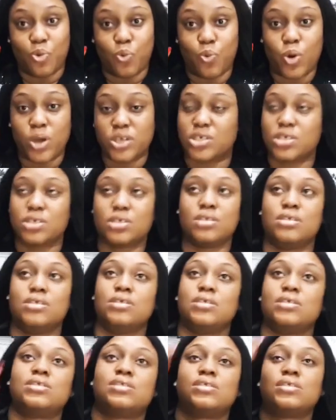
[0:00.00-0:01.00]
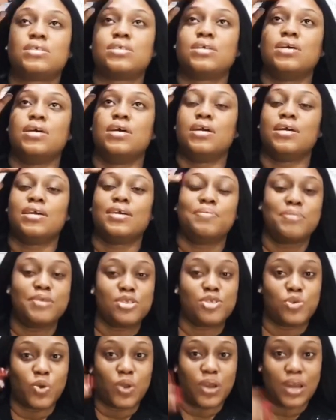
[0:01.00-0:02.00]
watching this, means
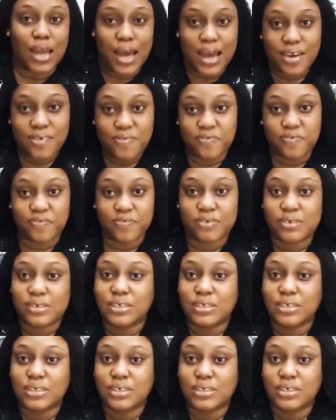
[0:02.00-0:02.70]
your life.